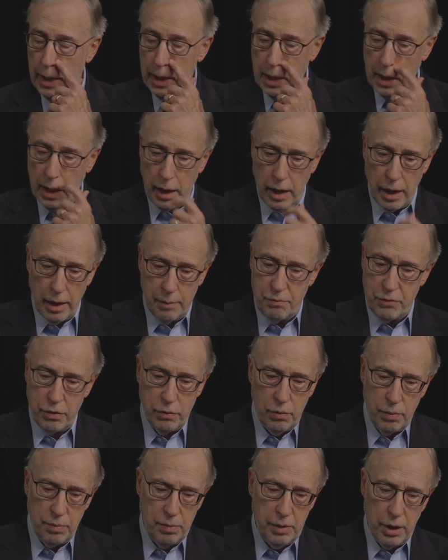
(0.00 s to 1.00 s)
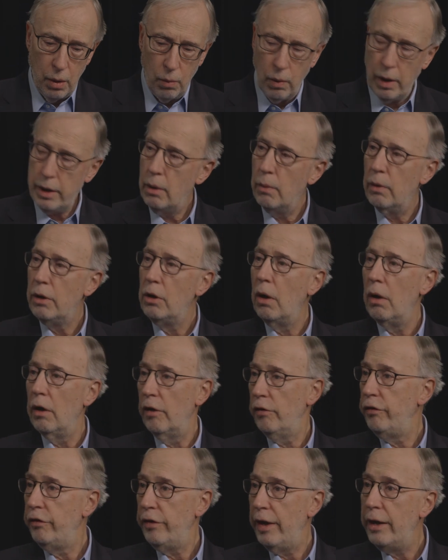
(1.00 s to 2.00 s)
to what you would call
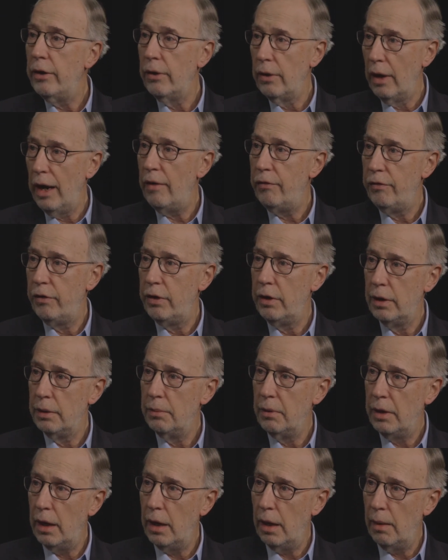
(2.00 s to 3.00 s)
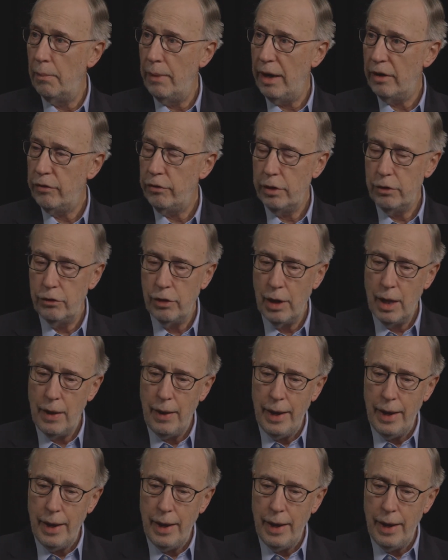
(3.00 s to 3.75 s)
a center-left message?